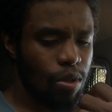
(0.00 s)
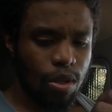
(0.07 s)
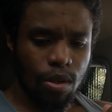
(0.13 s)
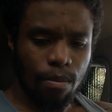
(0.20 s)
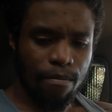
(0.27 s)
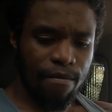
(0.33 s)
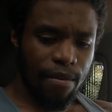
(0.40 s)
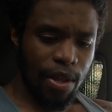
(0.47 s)

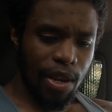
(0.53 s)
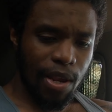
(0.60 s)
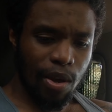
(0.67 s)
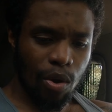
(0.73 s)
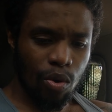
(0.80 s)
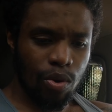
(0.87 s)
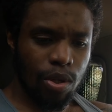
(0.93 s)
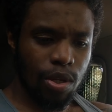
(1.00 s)
some
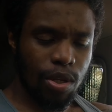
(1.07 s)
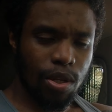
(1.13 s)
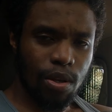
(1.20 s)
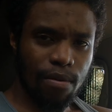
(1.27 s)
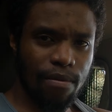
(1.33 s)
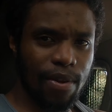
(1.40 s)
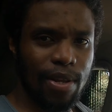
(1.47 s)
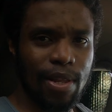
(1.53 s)
videos and
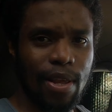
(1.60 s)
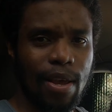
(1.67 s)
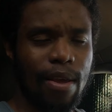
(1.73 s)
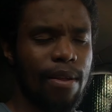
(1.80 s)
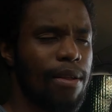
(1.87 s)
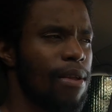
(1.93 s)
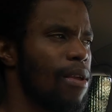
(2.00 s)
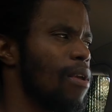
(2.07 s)
stuff like
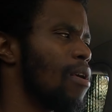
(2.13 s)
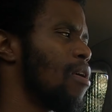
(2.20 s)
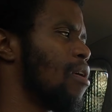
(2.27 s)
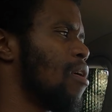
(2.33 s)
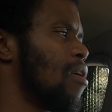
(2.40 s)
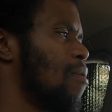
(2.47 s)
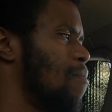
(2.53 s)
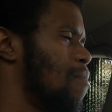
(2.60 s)
that.
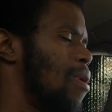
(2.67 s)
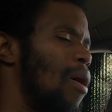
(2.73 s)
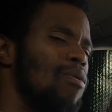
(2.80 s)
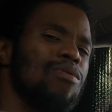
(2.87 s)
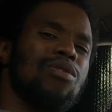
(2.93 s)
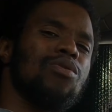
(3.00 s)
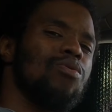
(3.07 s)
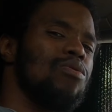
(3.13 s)
But I
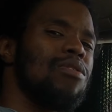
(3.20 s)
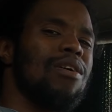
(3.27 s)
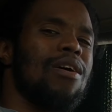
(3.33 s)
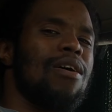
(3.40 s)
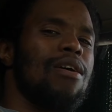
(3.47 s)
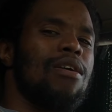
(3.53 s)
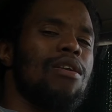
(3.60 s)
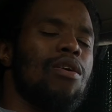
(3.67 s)
was so
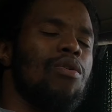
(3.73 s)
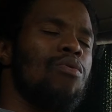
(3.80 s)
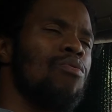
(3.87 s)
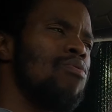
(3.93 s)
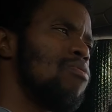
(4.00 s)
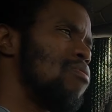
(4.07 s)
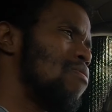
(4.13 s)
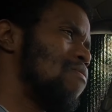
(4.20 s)
tired
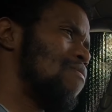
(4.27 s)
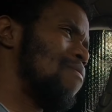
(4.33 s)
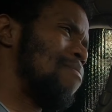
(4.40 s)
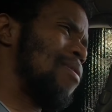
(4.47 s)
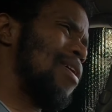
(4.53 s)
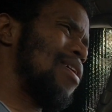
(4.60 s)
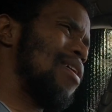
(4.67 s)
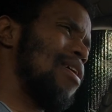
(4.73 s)
though
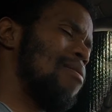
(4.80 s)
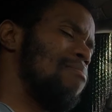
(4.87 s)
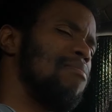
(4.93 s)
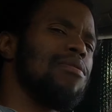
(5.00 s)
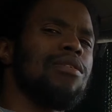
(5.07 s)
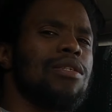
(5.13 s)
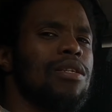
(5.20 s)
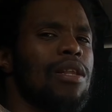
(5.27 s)
from not getting
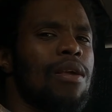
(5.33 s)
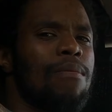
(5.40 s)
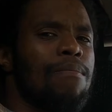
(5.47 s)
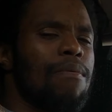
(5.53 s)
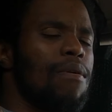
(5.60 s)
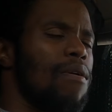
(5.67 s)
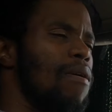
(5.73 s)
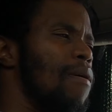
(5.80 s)
much sleep
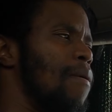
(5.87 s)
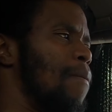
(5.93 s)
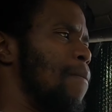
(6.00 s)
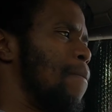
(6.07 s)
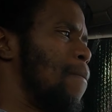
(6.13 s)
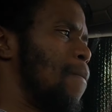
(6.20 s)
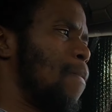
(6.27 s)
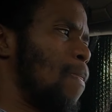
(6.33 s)

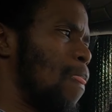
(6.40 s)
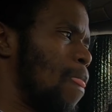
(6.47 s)
um